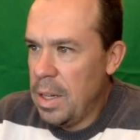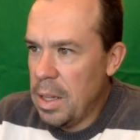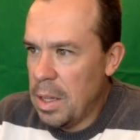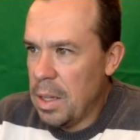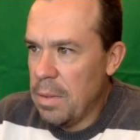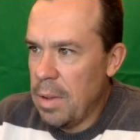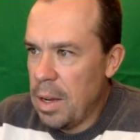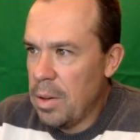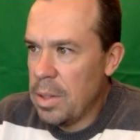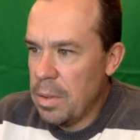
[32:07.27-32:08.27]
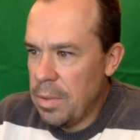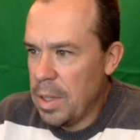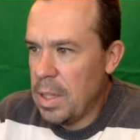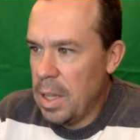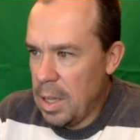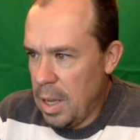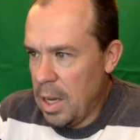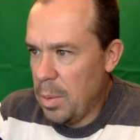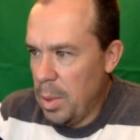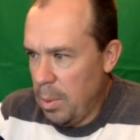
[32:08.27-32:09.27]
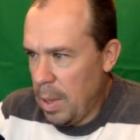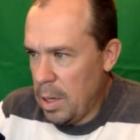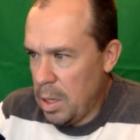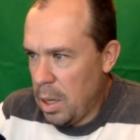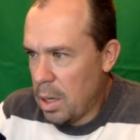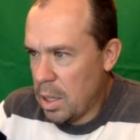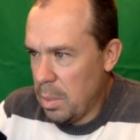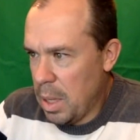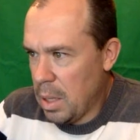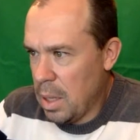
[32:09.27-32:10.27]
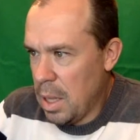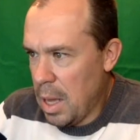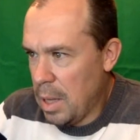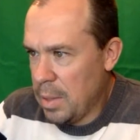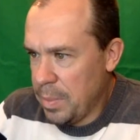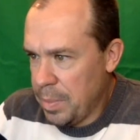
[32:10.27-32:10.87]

the virus and fix the economy. We kind of talked about that.